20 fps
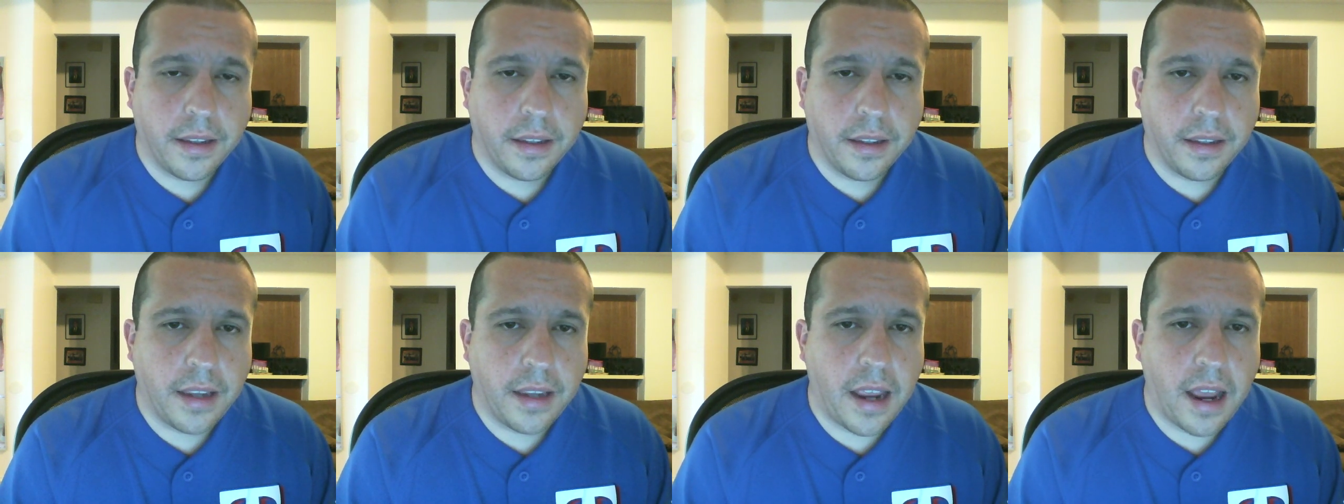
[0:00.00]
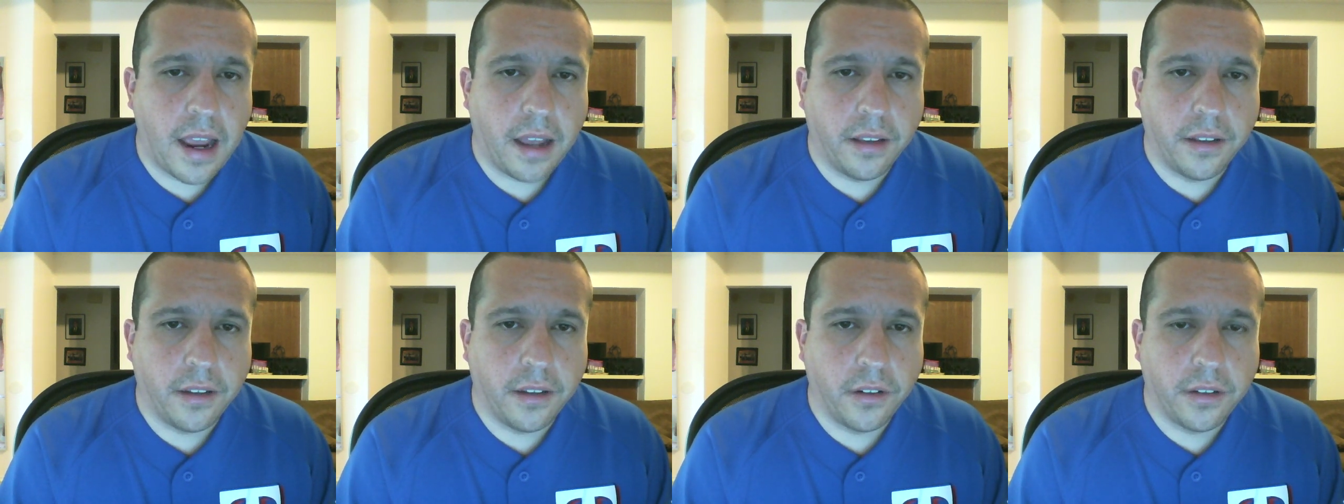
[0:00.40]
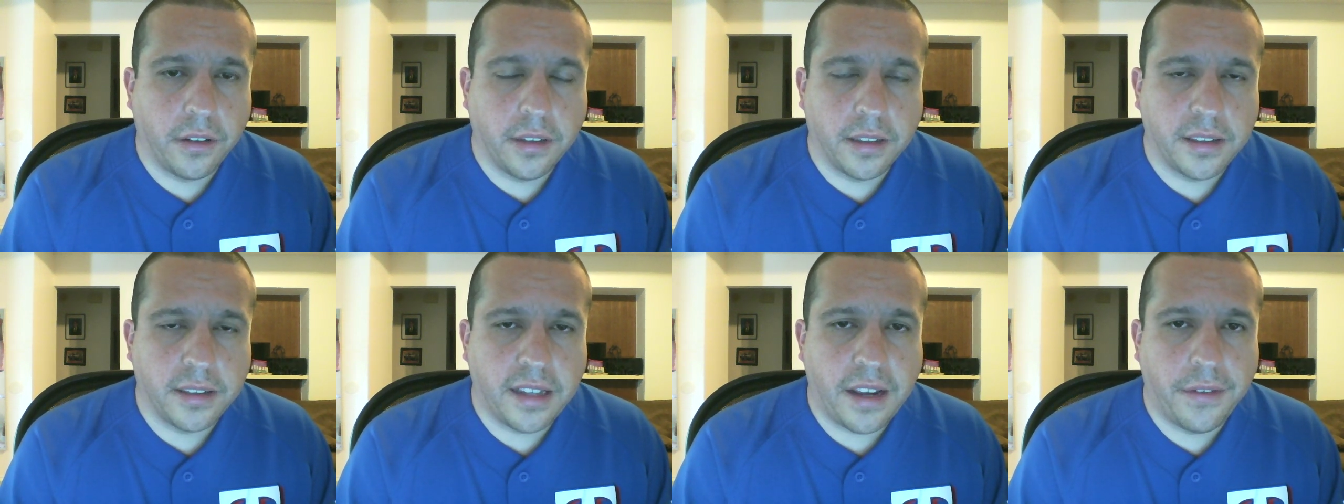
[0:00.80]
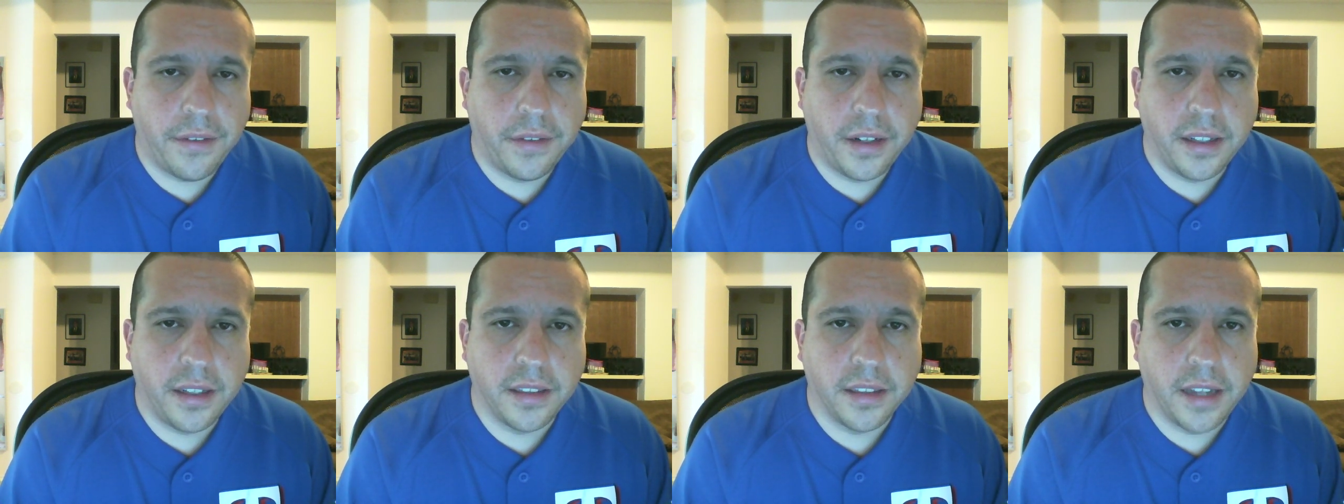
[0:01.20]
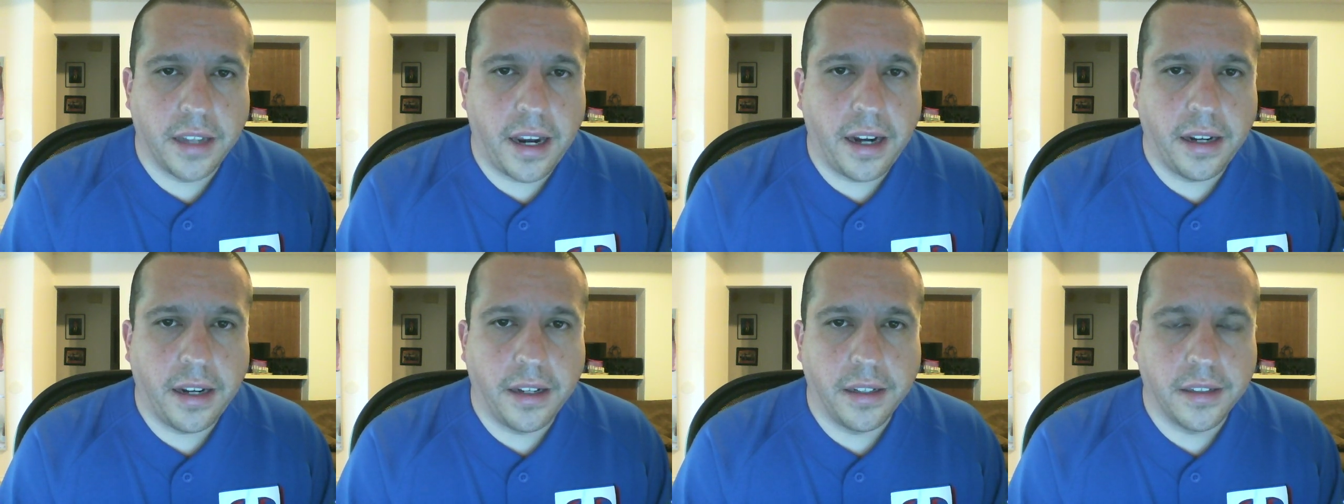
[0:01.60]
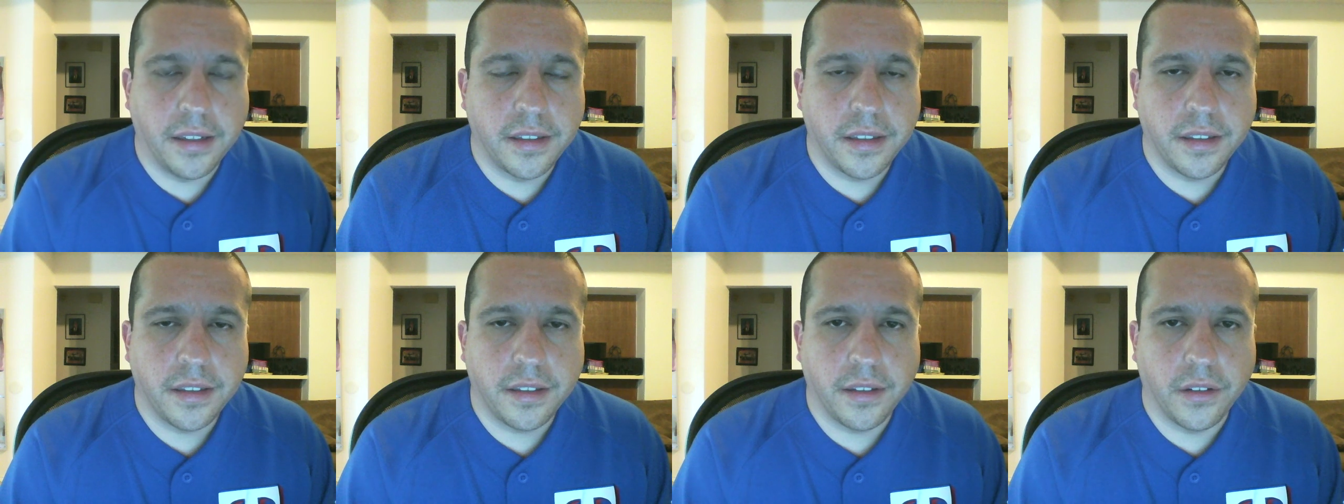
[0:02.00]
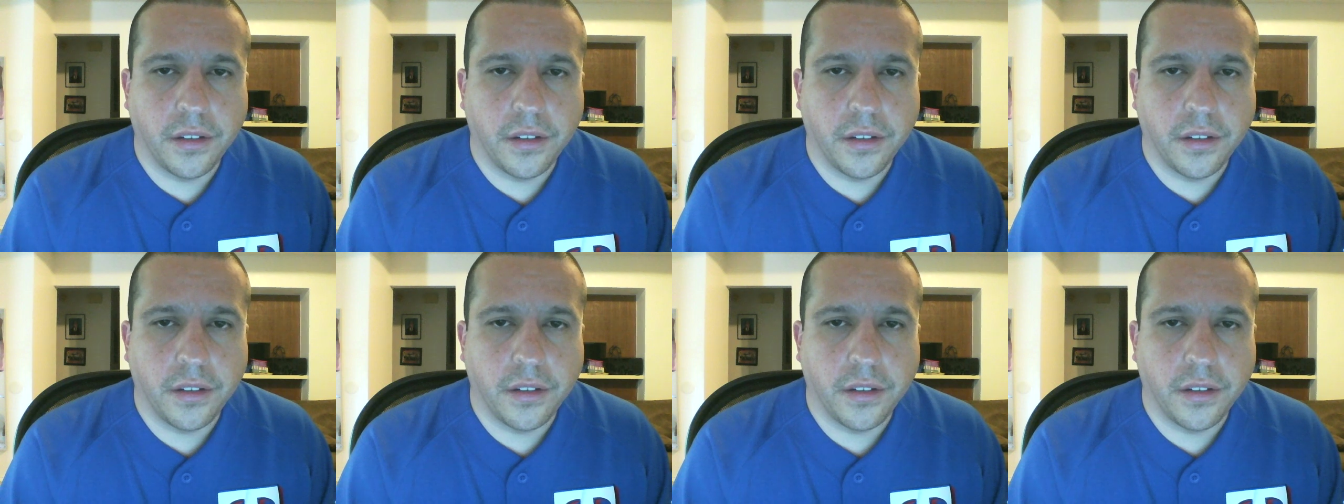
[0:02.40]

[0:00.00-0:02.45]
yeah, during the 70s and 80s,